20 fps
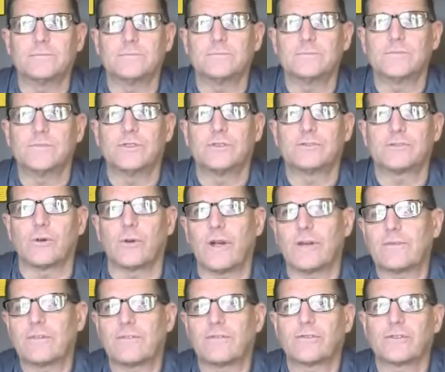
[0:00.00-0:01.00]
So
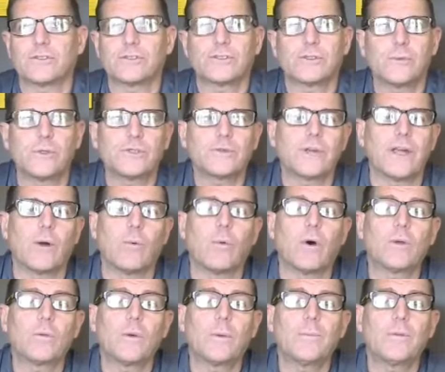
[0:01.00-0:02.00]
after the first 2 weeks, we got
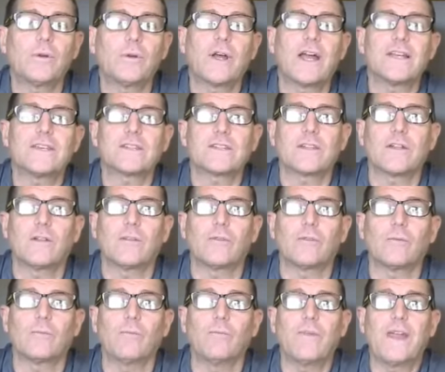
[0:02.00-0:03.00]
one woman who has
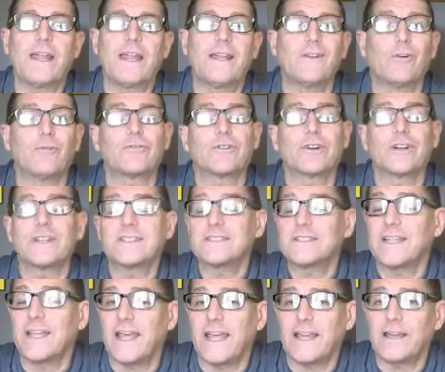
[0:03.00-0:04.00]
made over a
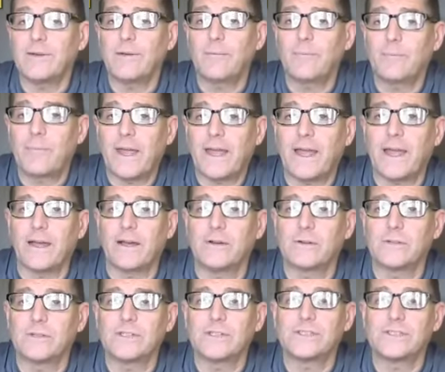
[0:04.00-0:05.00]

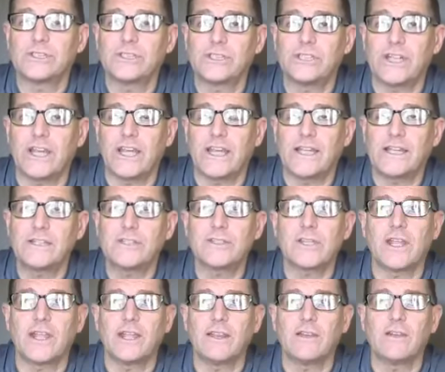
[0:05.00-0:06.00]
10-pound
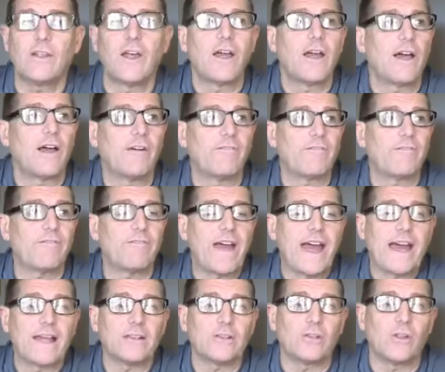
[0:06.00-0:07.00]
change in
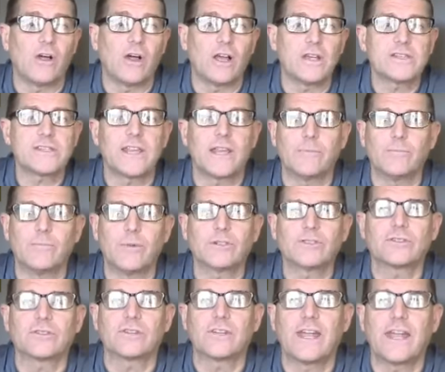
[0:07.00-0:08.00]
fat loss and
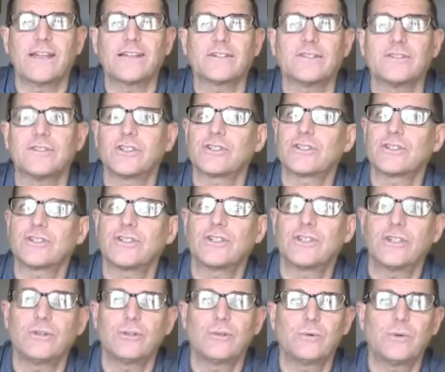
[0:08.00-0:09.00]
muscle gain in just
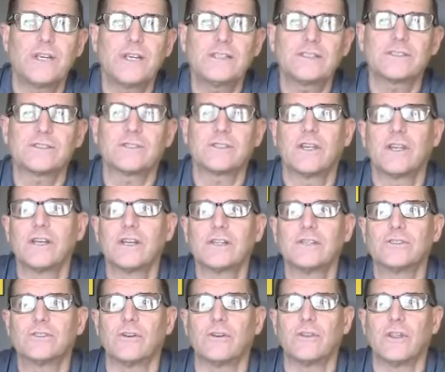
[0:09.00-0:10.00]
2 weeks.
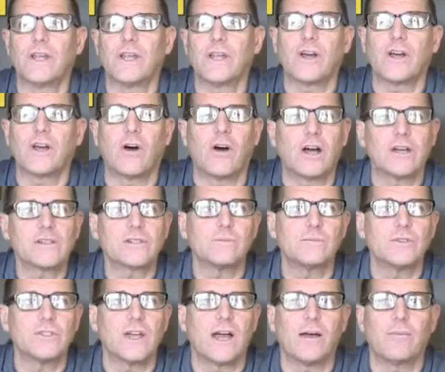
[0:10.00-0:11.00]
So that's
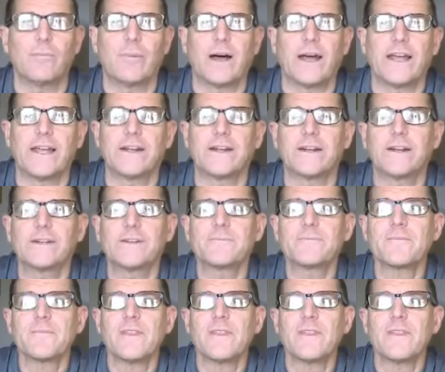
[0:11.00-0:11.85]
awesome job by her.